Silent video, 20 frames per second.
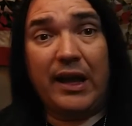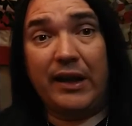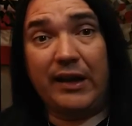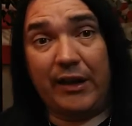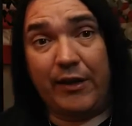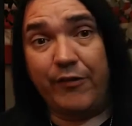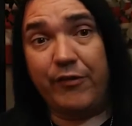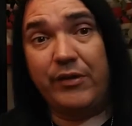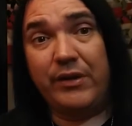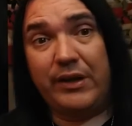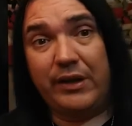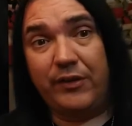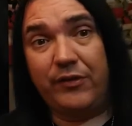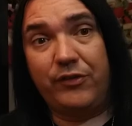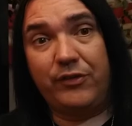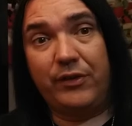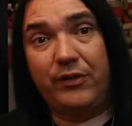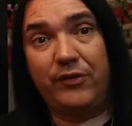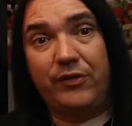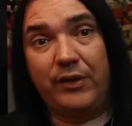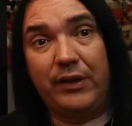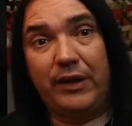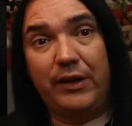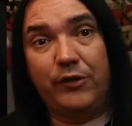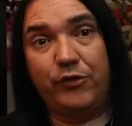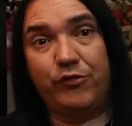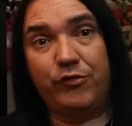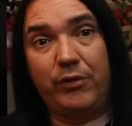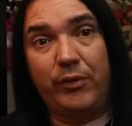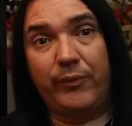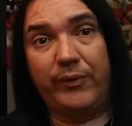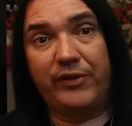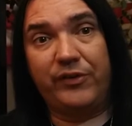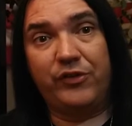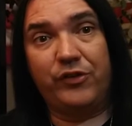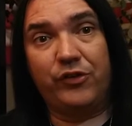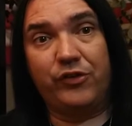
in every instance in history when